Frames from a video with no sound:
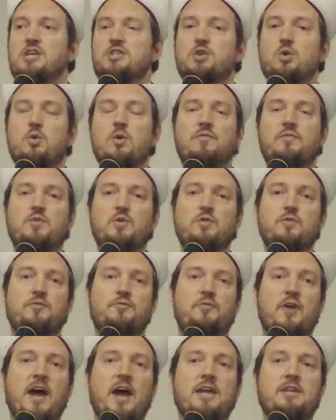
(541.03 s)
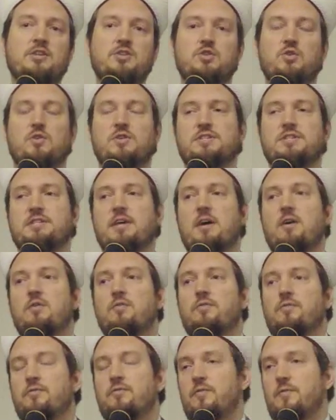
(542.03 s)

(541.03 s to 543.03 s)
So if you find yourself